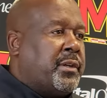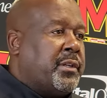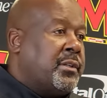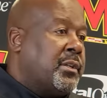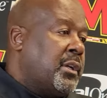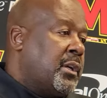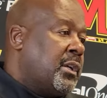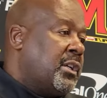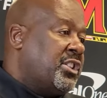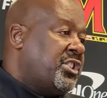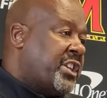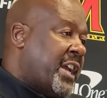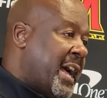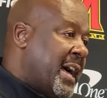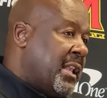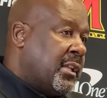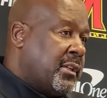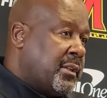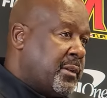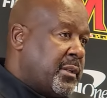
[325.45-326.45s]
and
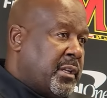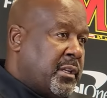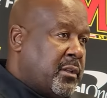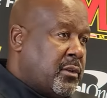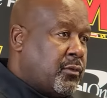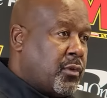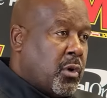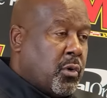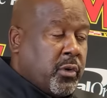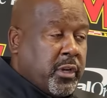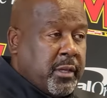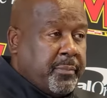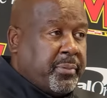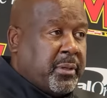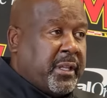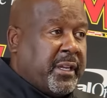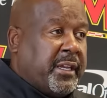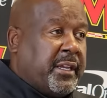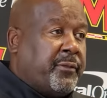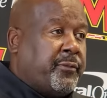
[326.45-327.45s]
Challen and the role he
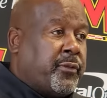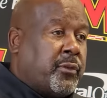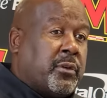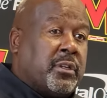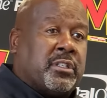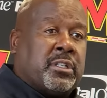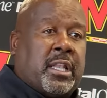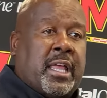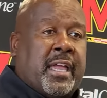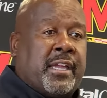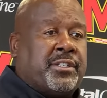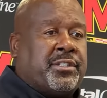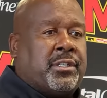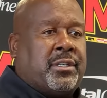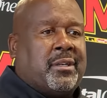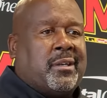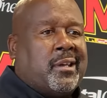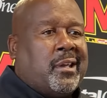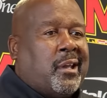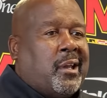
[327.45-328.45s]
played for us last
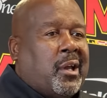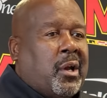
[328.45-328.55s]
year,